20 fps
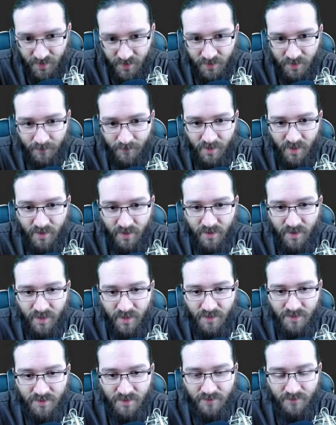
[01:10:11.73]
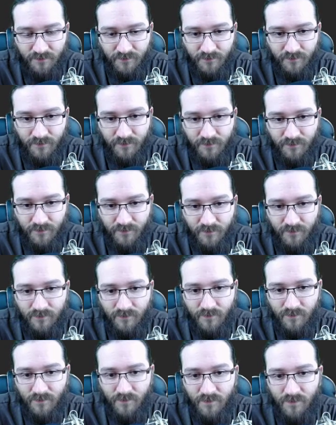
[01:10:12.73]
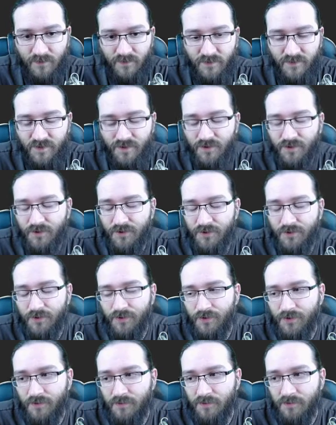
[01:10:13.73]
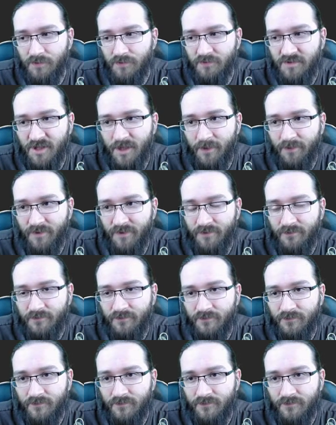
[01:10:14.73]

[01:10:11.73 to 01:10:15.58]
I need to compare that to something